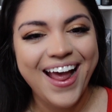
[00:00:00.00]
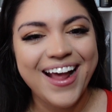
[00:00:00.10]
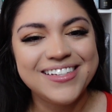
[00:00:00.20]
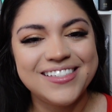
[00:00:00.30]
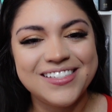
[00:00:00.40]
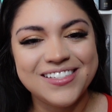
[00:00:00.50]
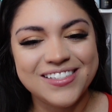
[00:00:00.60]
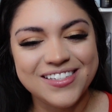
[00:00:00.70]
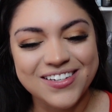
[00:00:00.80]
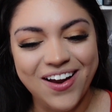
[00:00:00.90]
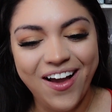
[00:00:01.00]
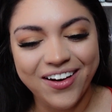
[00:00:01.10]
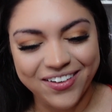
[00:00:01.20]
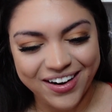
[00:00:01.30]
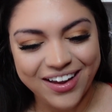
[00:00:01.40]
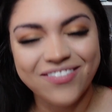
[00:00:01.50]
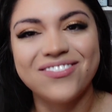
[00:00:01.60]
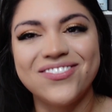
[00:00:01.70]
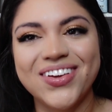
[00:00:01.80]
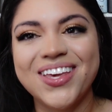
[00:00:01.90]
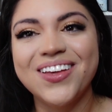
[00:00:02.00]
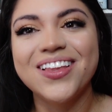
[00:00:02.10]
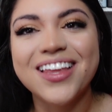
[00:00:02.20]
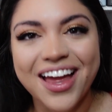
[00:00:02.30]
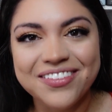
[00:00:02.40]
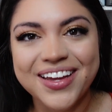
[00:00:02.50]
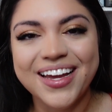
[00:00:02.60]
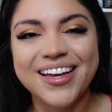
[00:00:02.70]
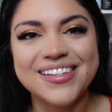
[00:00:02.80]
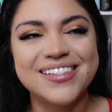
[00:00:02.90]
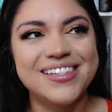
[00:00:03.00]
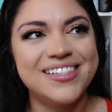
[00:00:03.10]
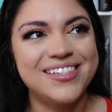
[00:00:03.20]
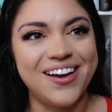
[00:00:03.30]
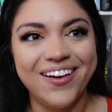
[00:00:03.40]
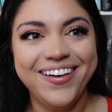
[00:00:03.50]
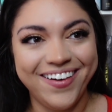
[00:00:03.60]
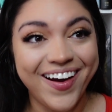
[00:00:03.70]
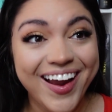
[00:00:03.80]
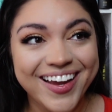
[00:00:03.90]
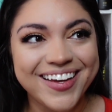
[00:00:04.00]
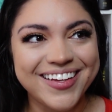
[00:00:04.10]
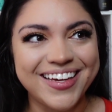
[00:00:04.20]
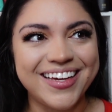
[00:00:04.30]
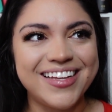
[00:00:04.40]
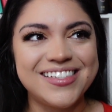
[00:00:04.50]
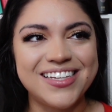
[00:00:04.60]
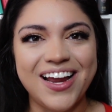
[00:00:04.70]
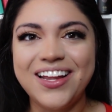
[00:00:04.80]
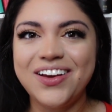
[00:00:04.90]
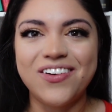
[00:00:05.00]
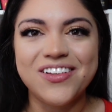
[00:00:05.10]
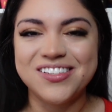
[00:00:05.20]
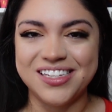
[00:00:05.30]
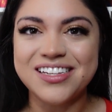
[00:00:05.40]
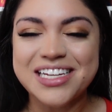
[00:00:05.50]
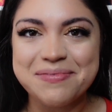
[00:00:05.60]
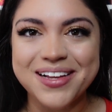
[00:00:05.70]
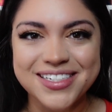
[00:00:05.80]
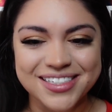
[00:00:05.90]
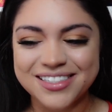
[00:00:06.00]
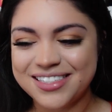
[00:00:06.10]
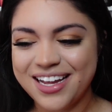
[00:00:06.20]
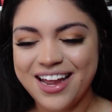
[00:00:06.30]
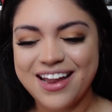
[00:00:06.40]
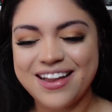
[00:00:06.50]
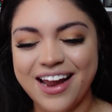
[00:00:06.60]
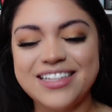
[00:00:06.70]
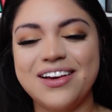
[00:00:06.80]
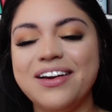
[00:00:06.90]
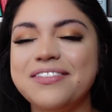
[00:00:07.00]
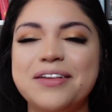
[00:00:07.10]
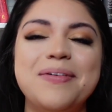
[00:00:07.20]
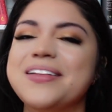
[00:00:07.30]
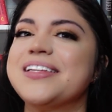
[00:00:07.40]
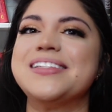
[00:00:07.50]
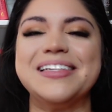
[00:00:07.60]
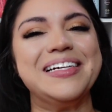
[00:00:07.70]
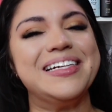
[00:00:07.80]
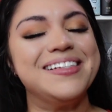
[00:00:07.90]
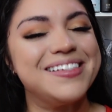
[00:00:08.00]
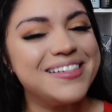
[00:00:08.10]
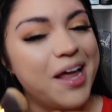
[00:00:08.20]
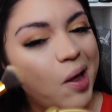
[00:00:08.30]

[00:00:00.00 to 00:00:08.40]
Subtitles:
it's not great, but you love it because it's not great. Like it's kind of like one of those guilty pleasures. That's how I feel about this series.